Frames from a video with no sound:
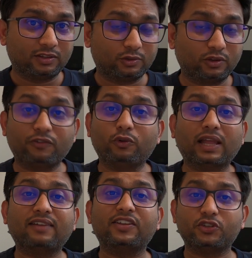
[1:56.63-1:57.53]
So if you
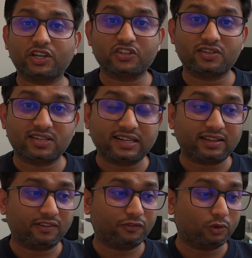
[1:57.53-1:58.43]
have education in
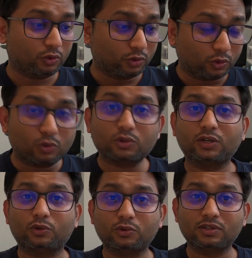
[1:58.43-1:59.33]
it, if you know the
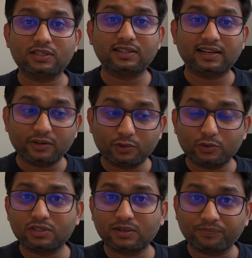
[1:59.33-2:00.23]
tools that are
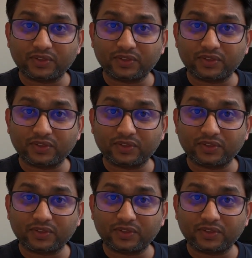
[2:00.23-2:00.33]
used